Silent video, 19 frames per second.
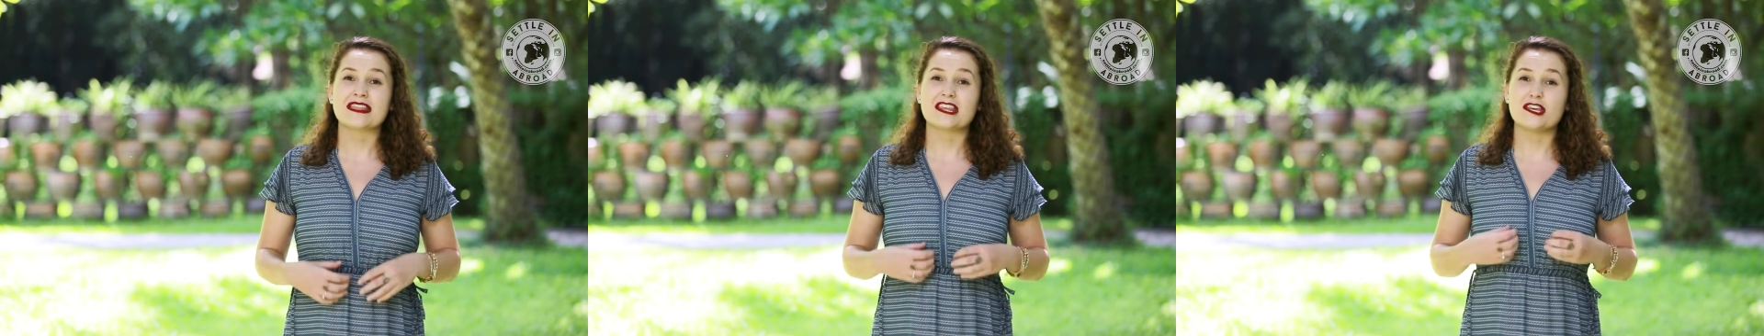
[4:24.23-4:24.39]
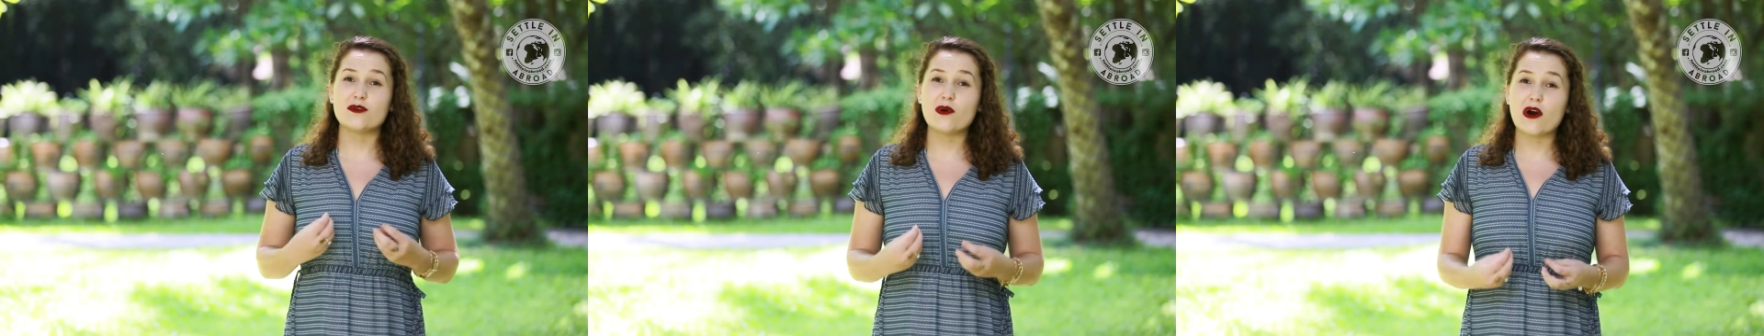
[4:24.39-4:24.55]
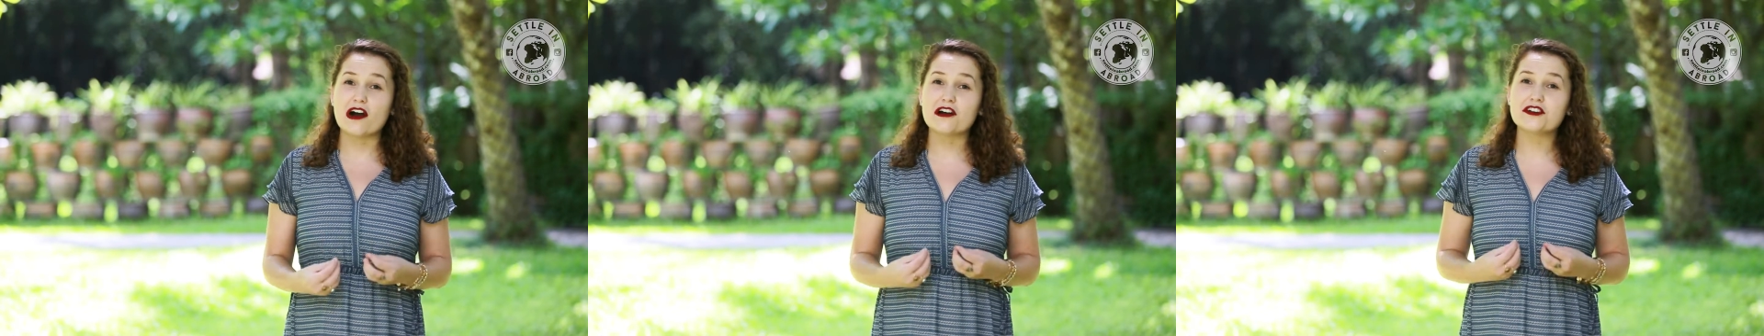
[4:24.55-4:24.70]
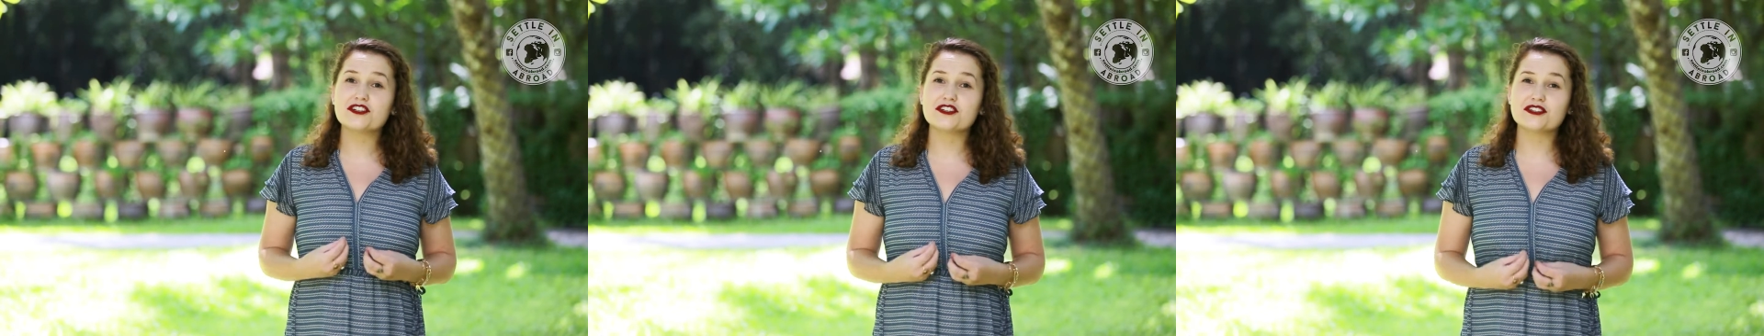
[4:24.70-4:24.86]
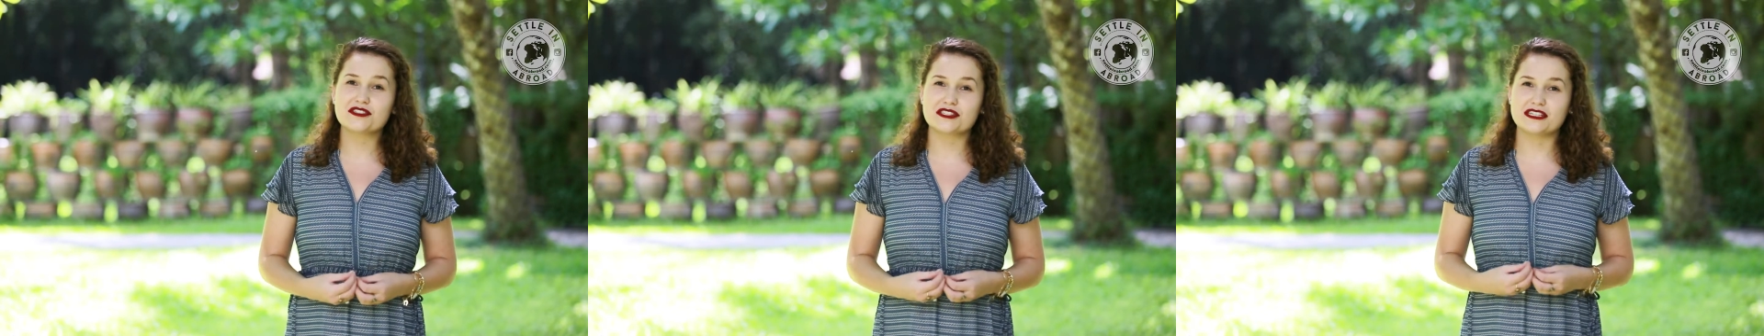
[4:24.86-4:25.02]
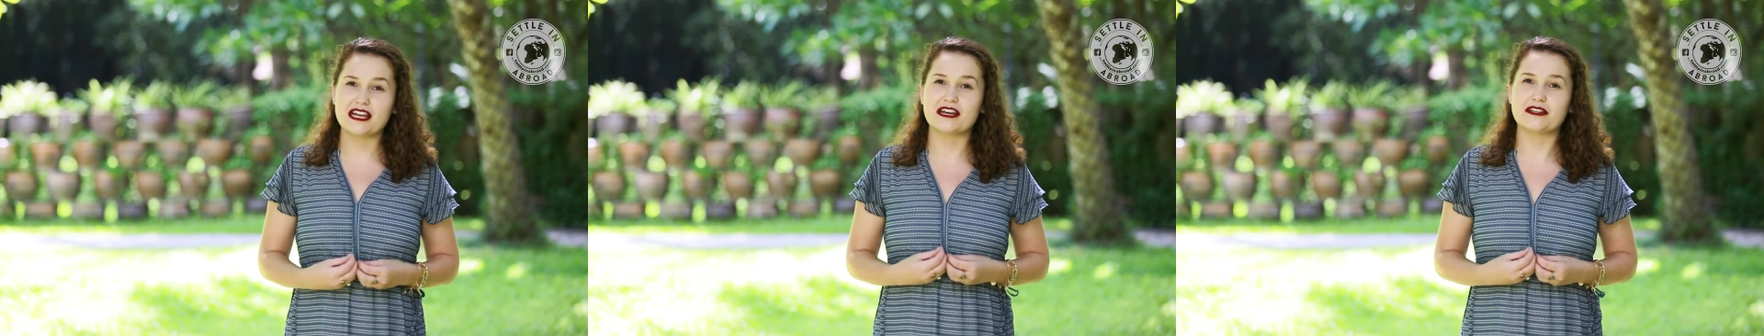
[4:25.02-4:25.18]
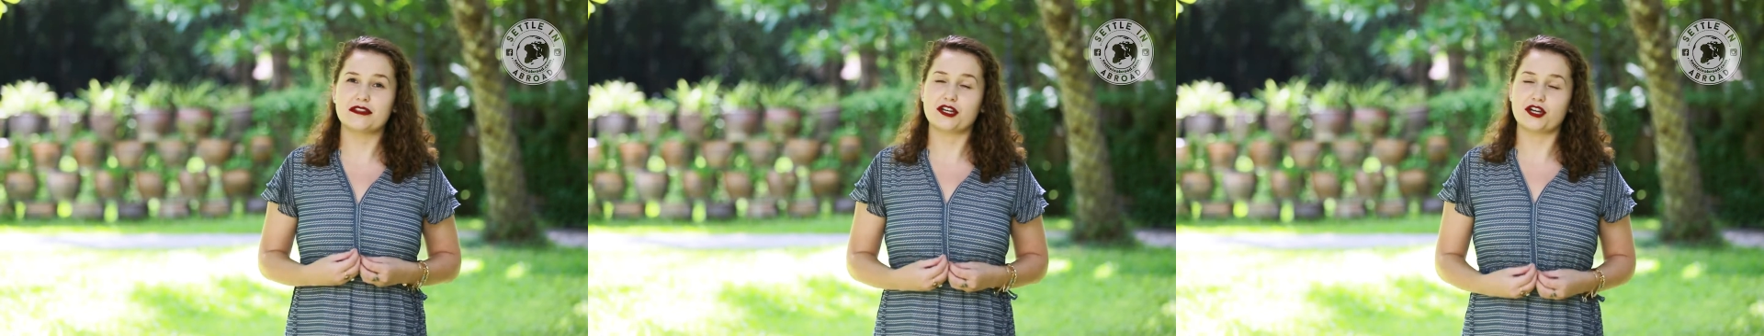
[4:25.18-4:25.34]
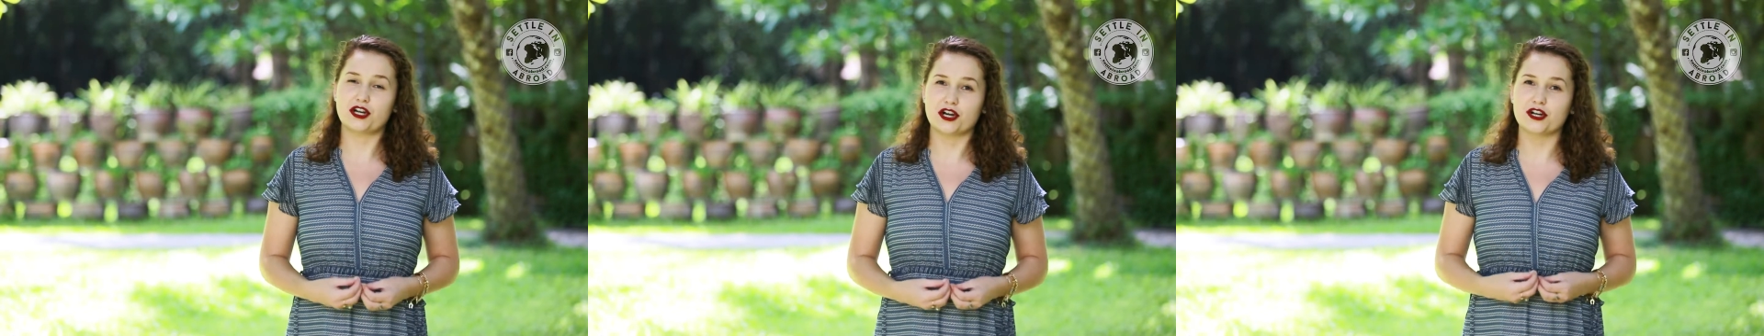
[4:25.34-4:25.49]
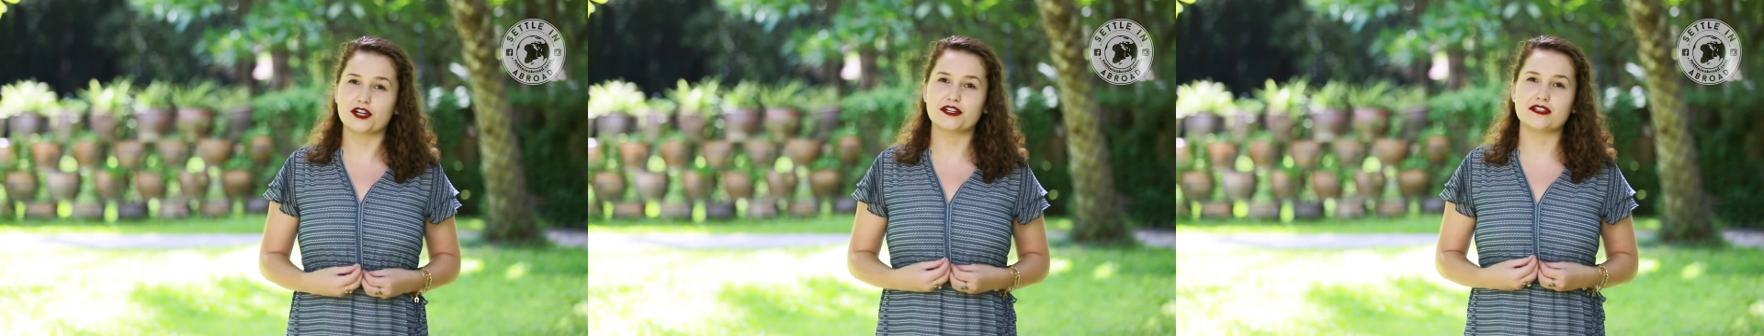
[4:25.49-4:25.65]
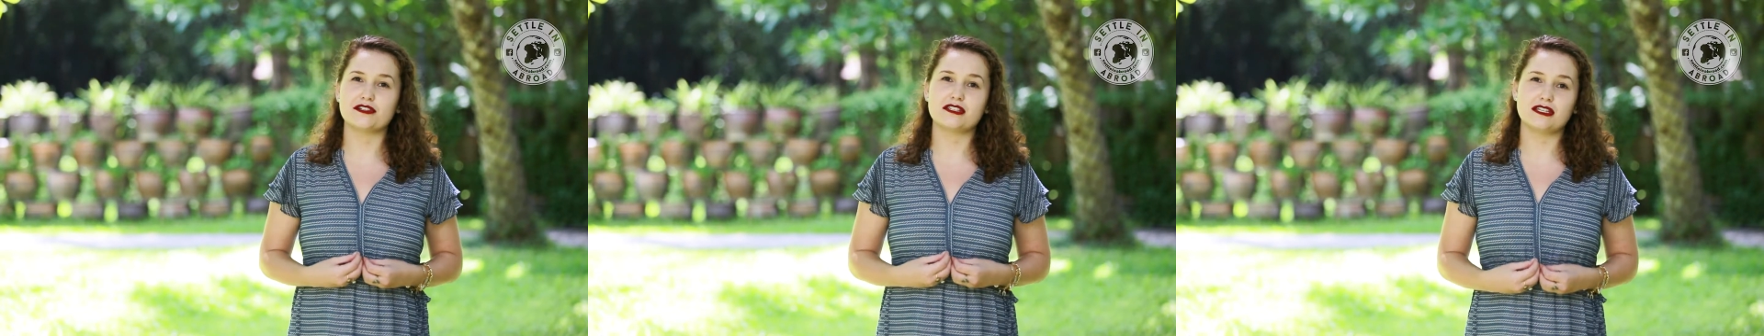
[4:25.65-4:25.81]
you understand the
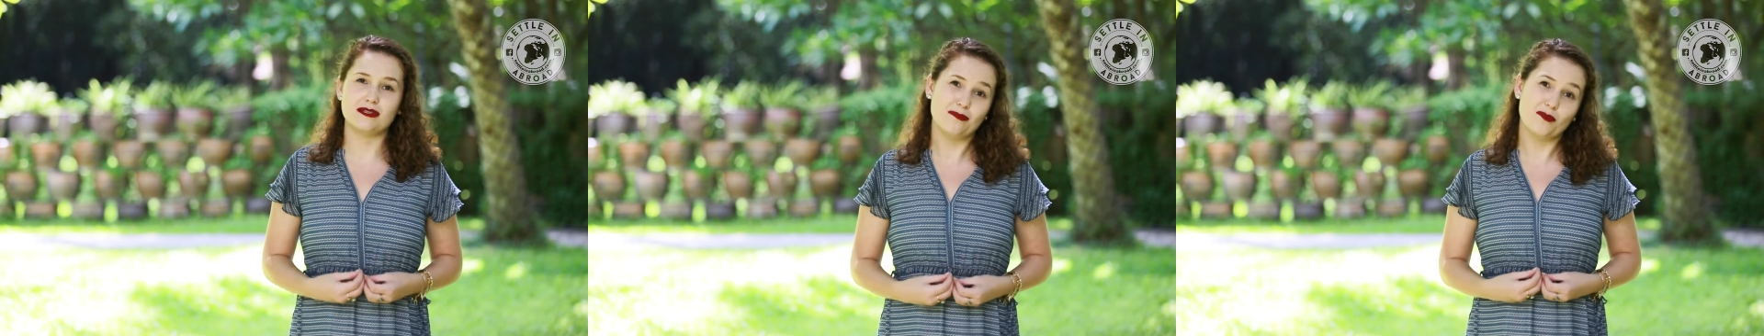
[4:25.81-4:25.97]
currency